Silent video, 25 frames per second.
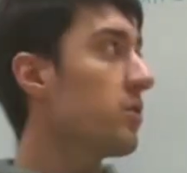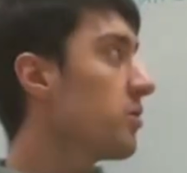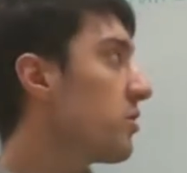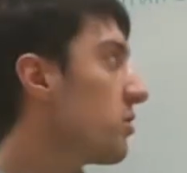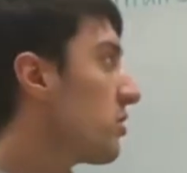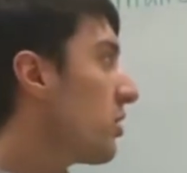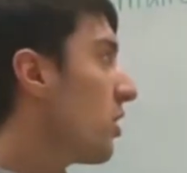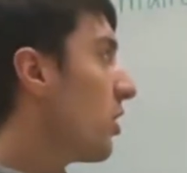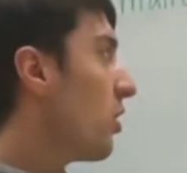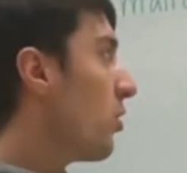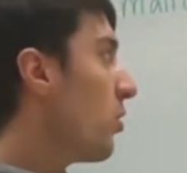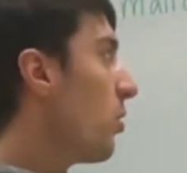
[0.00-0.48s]

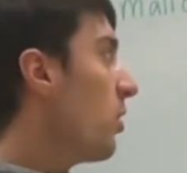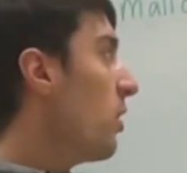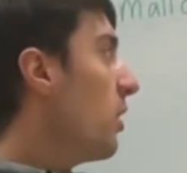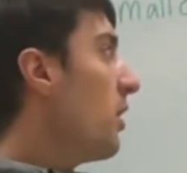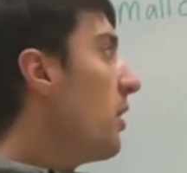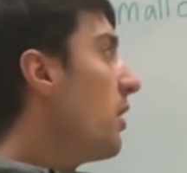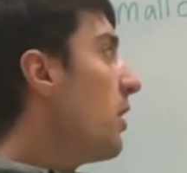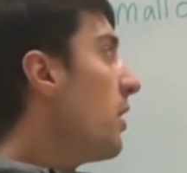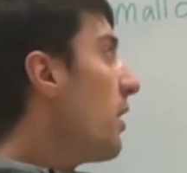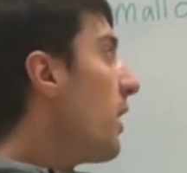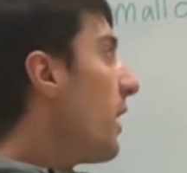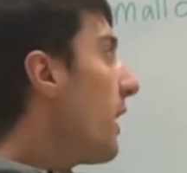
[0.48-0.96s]
So
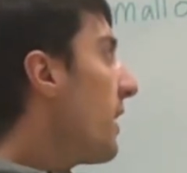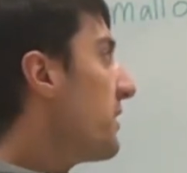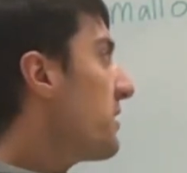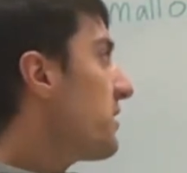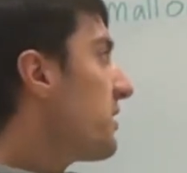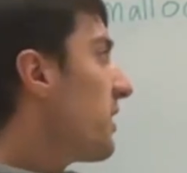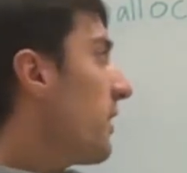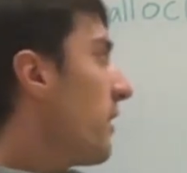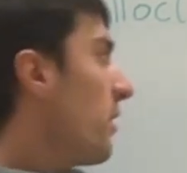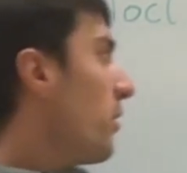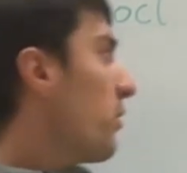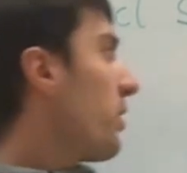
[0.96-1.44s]
I
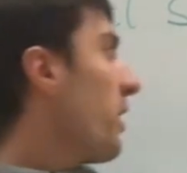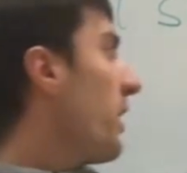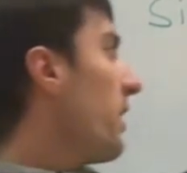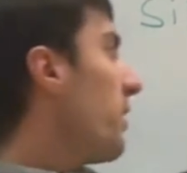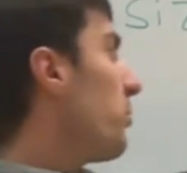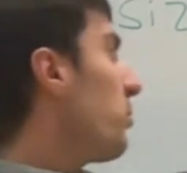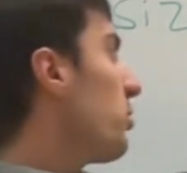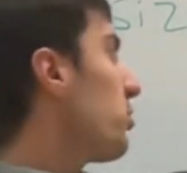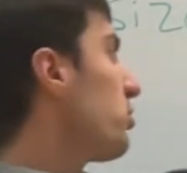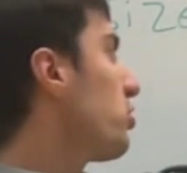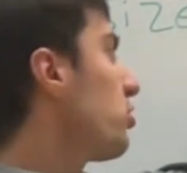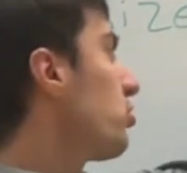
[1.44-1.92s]
said, okay,
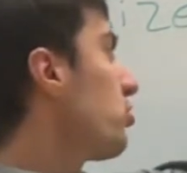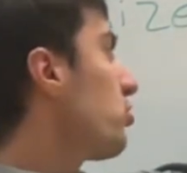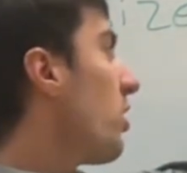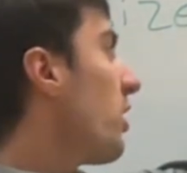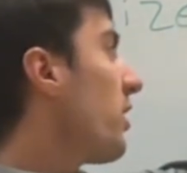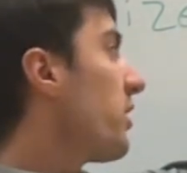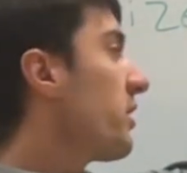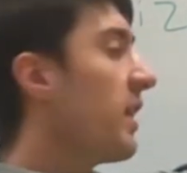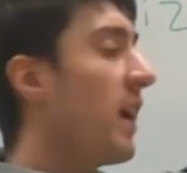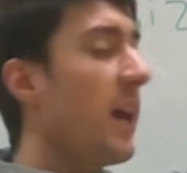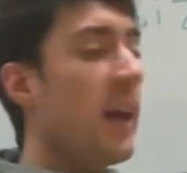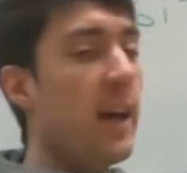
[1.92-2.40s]
well,
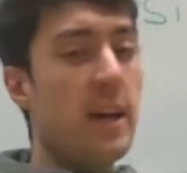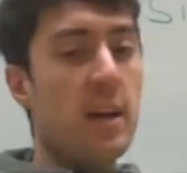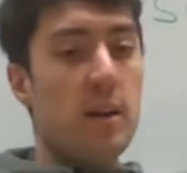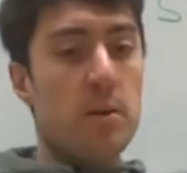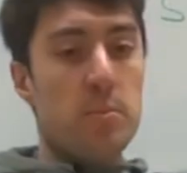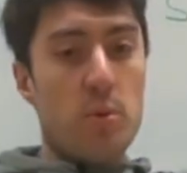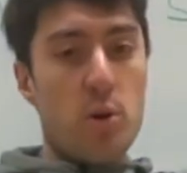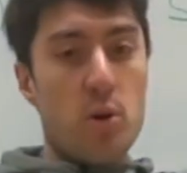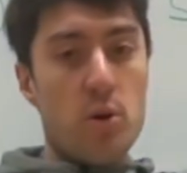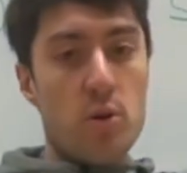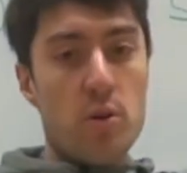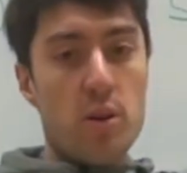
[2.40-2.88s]
struct
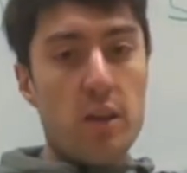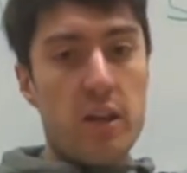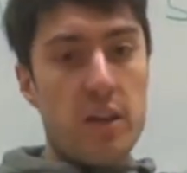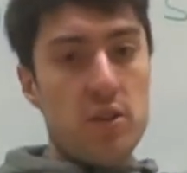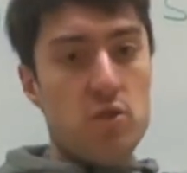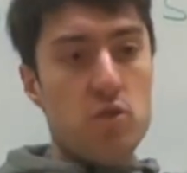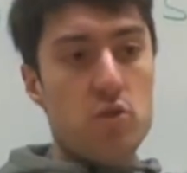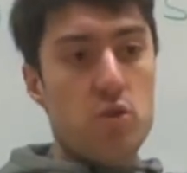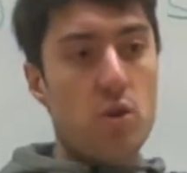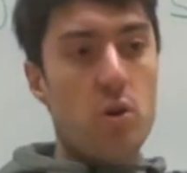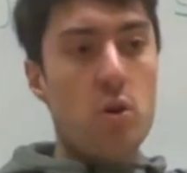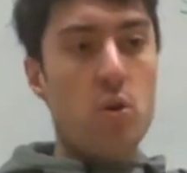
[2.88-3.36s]
animal
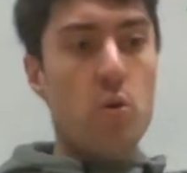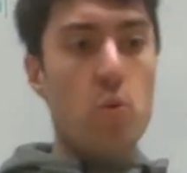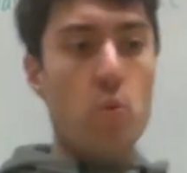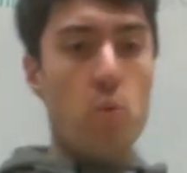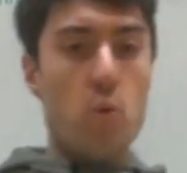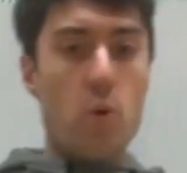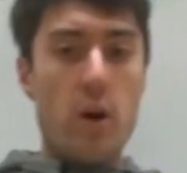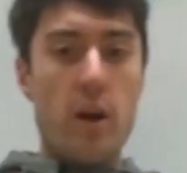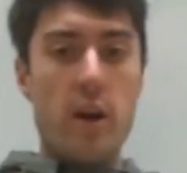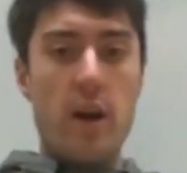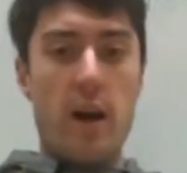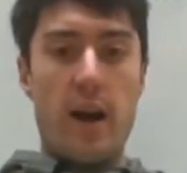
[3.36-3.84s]
is
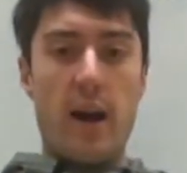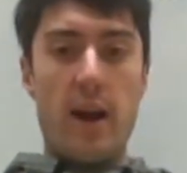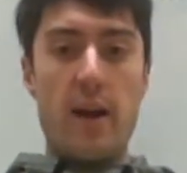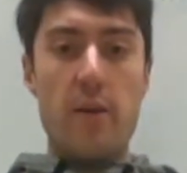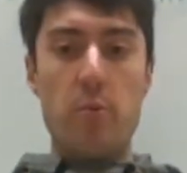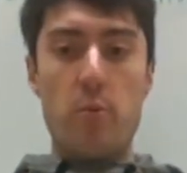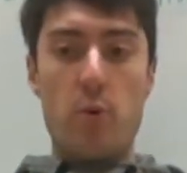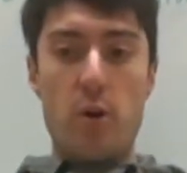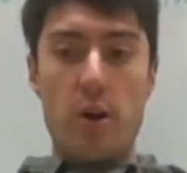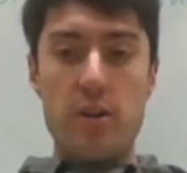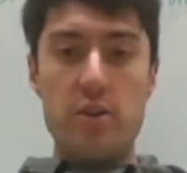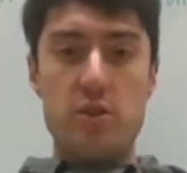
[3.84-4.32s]
what I
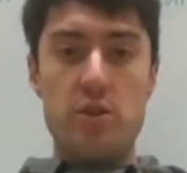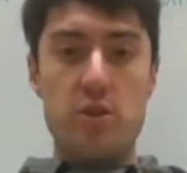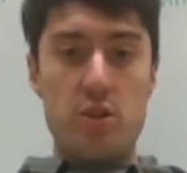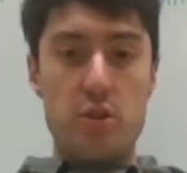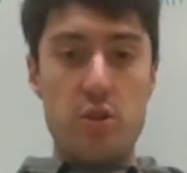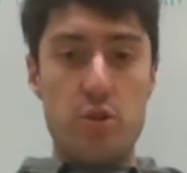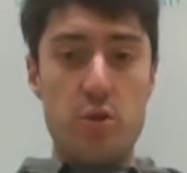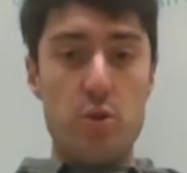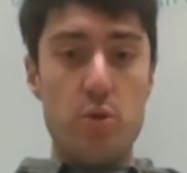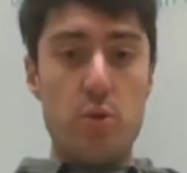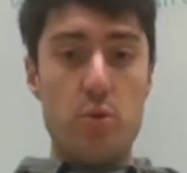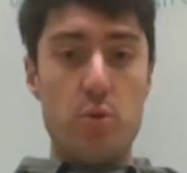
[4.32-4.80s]
want
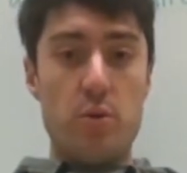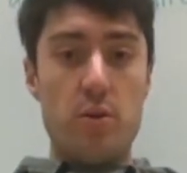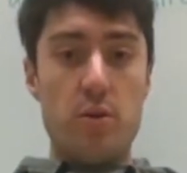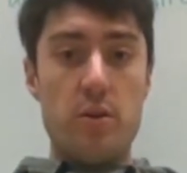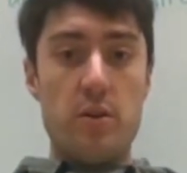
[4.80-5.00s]
to